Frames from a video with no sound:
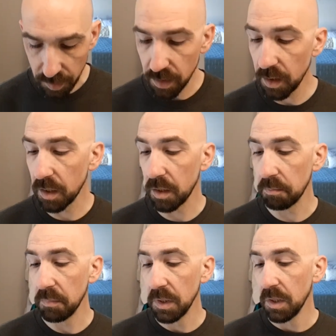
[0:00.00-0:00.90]

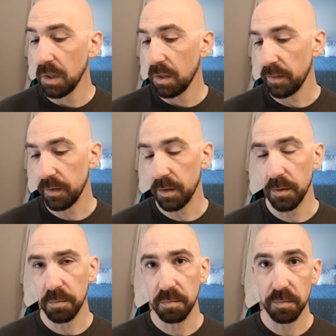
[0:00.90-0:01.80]
Um,
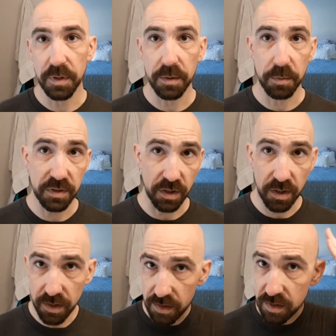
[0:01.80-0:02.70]
the the
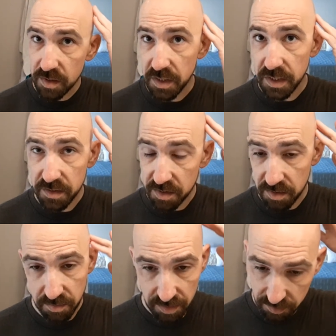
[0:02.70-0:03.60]
results,
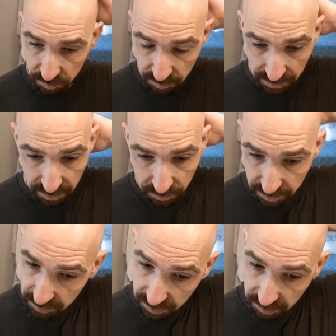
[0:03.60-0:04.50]
it's it's really
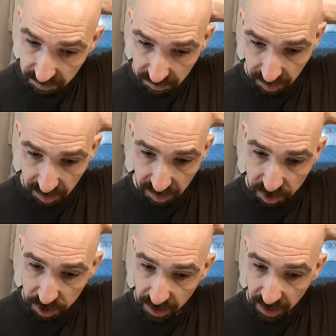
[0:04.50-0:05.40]
really a good
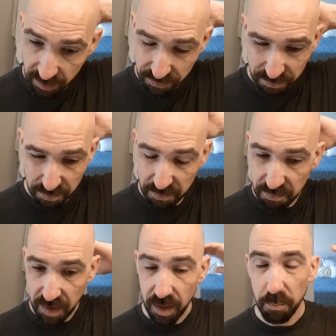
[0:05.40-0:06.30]
shave.
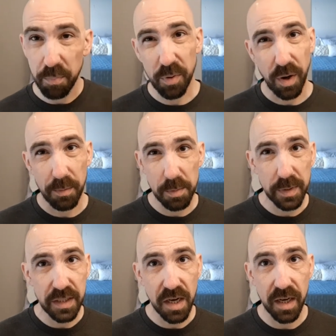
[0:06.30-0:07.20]

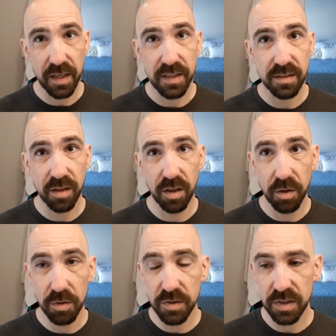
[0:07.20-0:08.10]
Probably not as
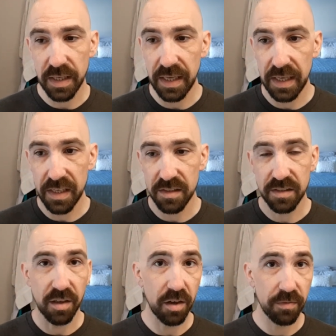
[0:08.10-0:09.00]
close as
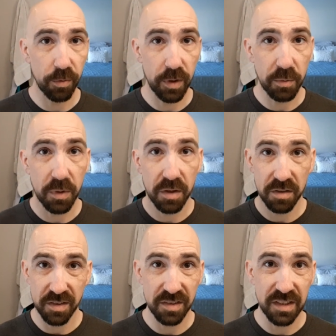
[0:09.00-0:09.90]
the R forty-one or
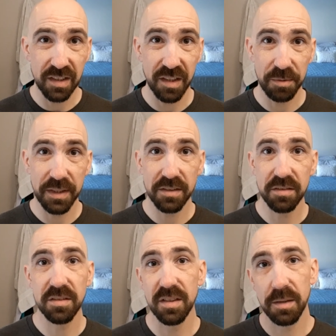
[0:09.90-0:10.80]
the Z Not
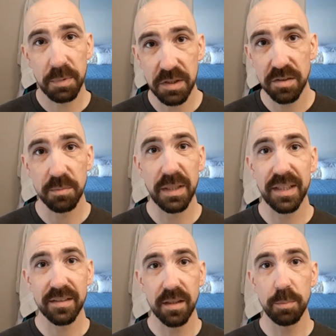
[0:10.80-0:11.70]
razors that I've been using my
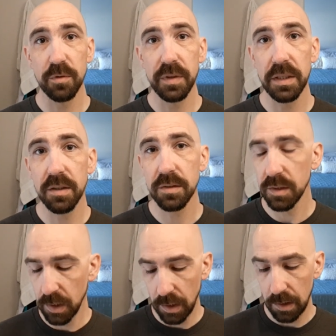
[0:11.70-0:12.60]
last couple of videos,
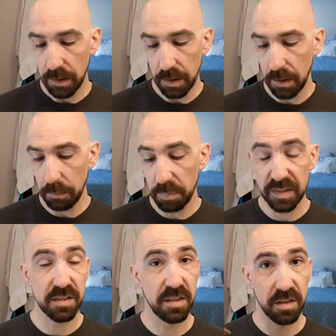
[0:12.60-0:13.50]
um, but
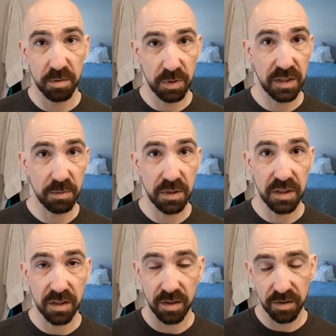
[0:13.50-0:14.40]
still really really
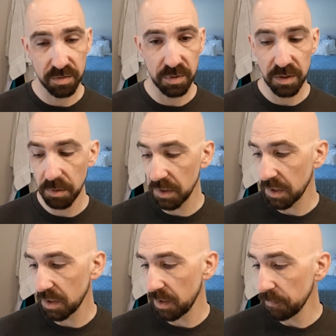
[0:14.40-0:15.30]
close, really really
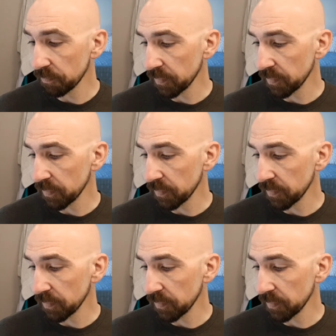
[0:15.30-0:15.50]
good.